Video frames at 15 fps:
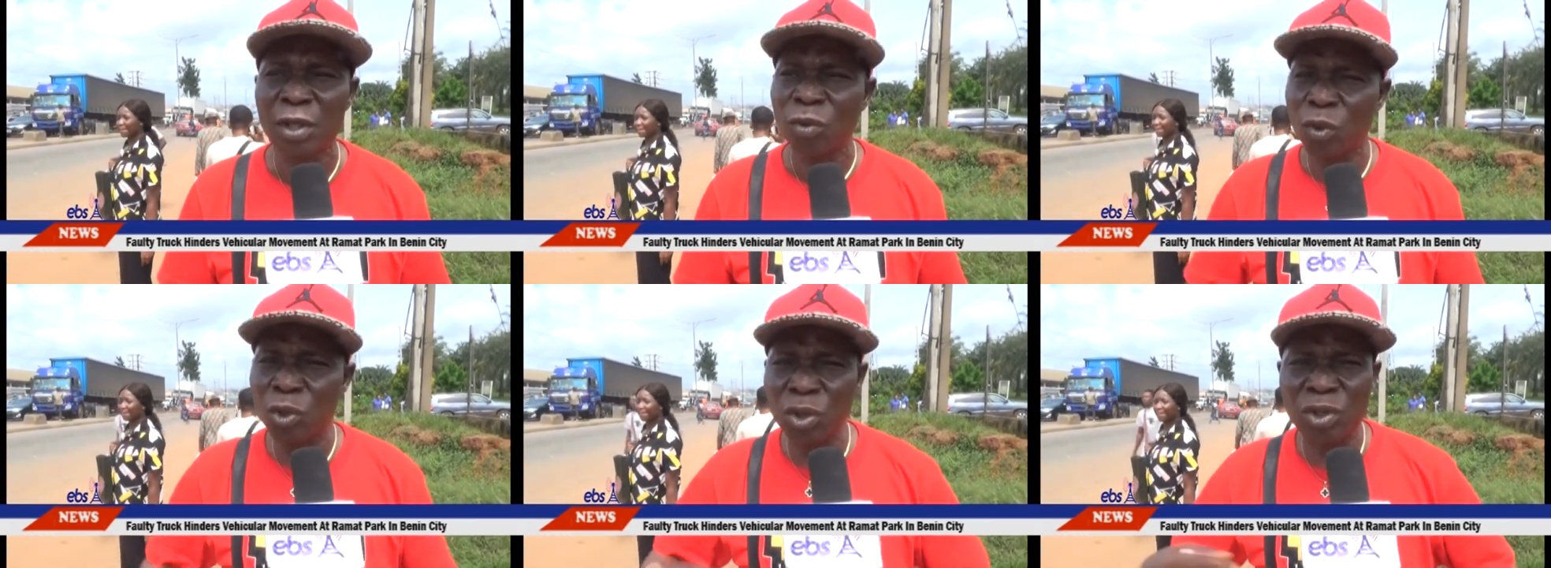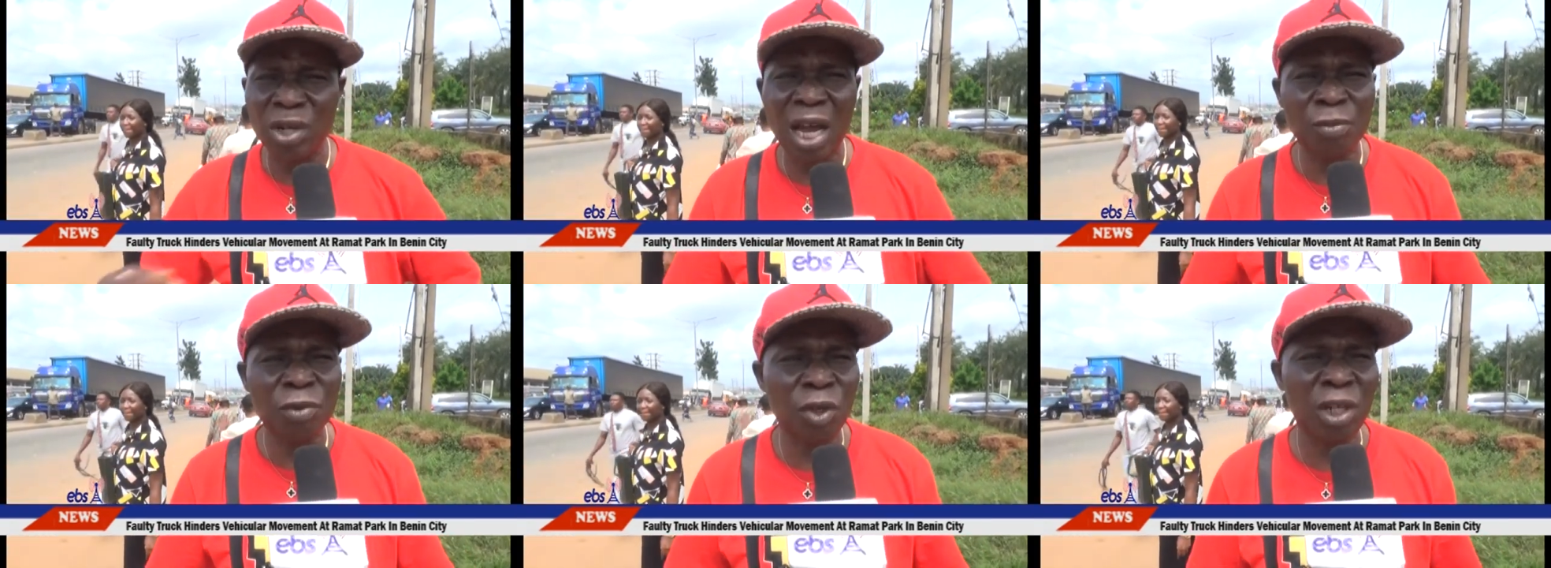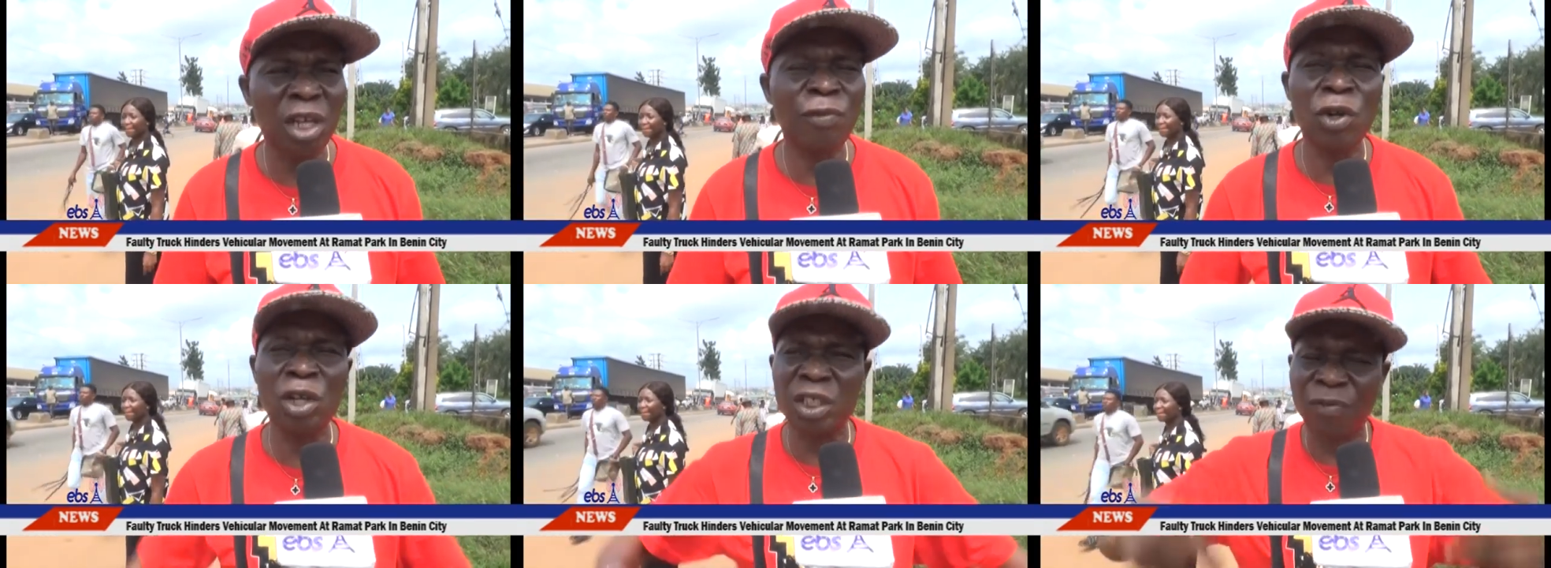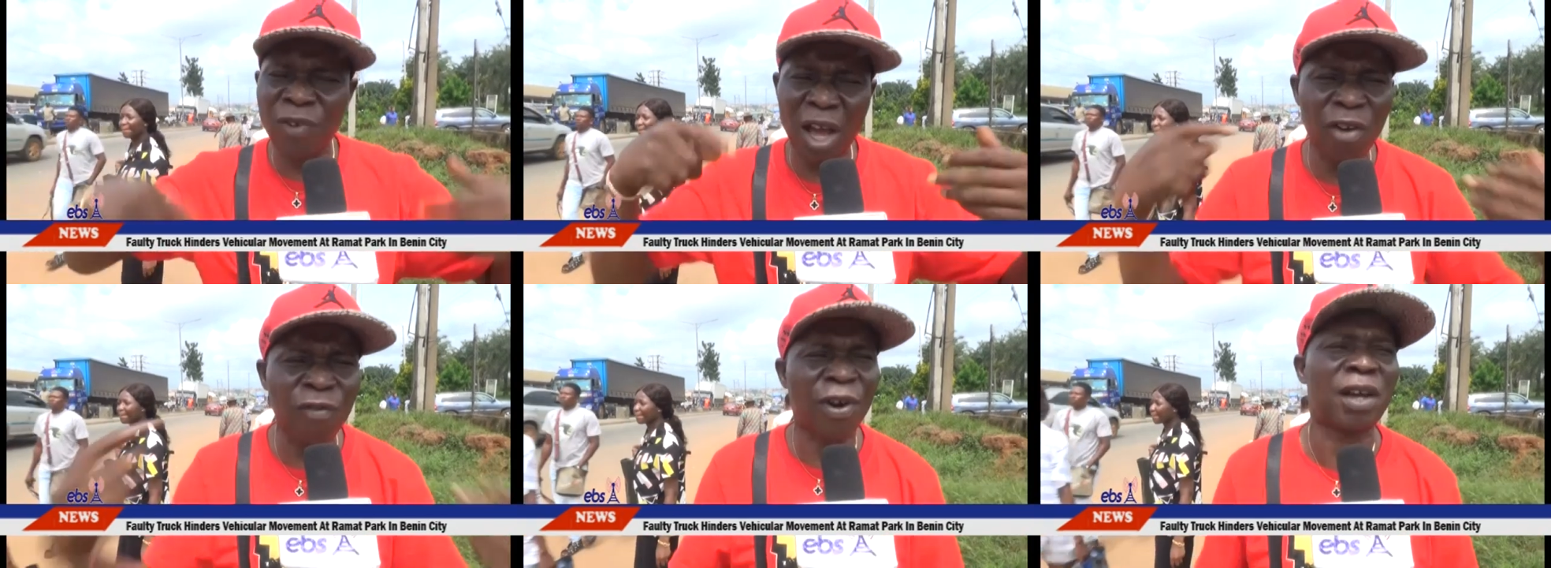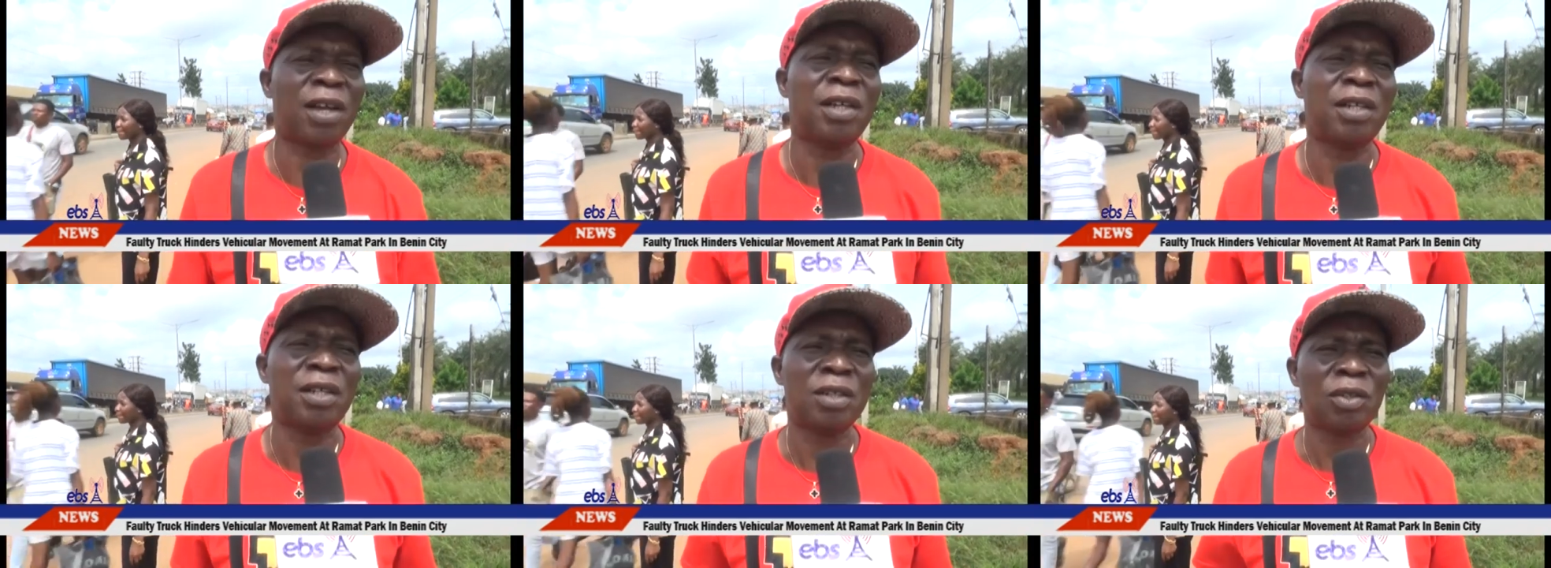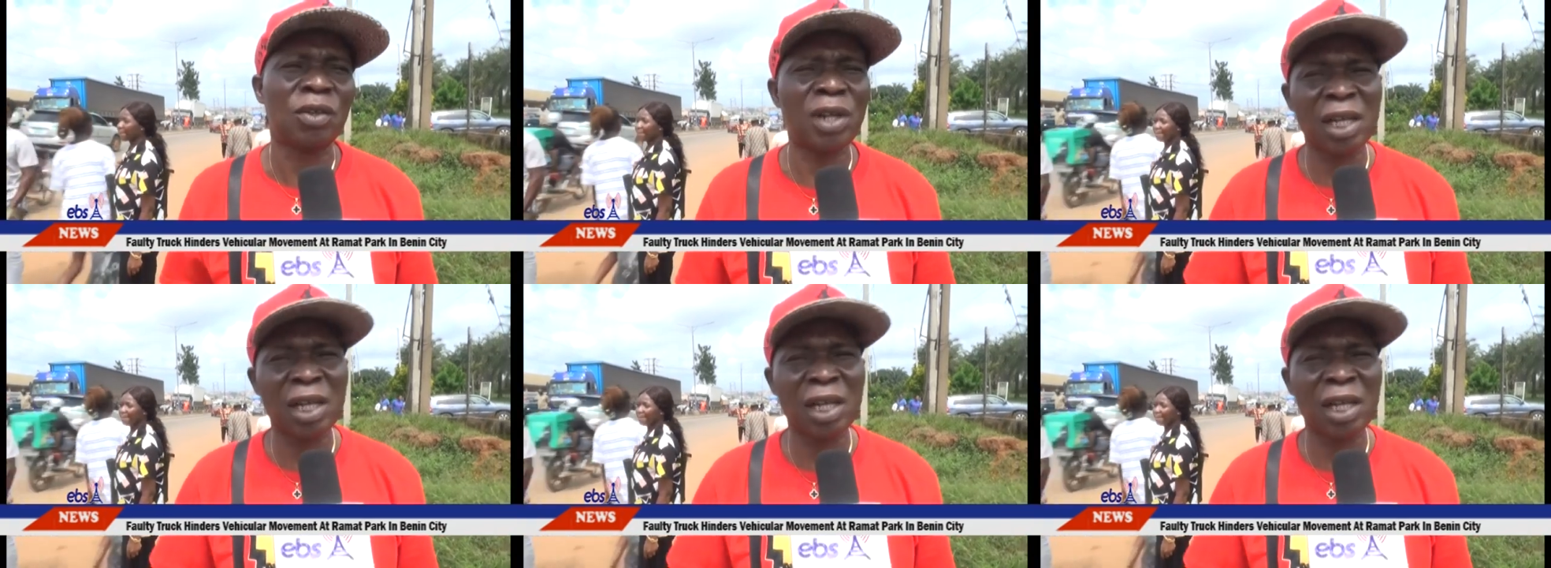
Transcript: would you try and do something, even though it's flyover, so